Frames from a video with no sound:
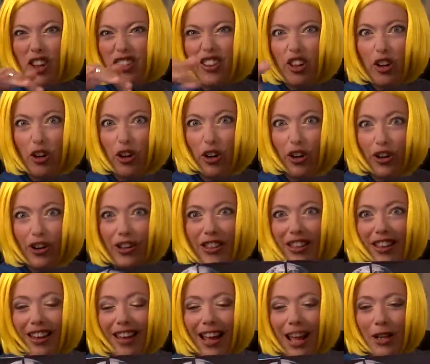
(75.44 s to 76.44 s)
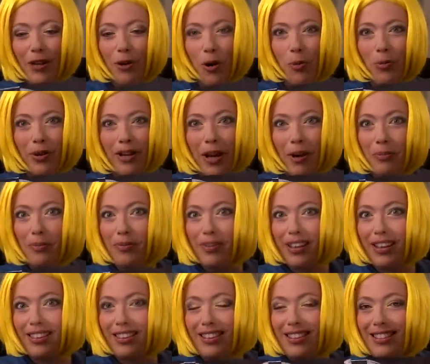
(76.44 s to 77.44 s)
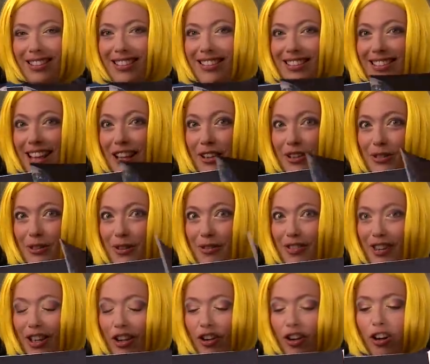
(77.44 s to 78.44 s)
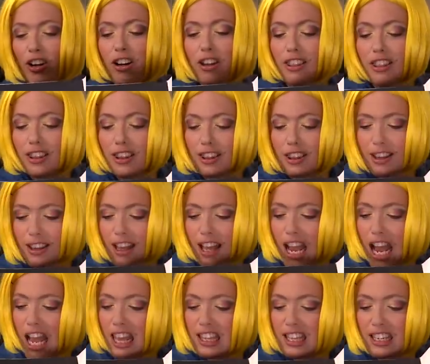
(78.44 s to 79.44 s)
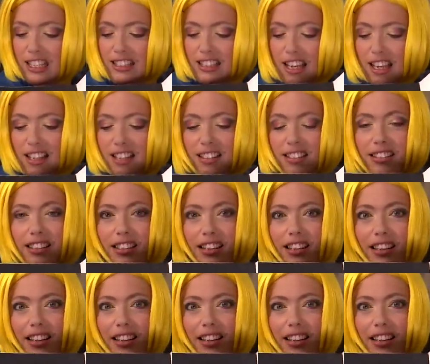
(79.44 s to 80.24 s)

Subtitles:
got the earth, and you open up like the center of the earth, and then it says,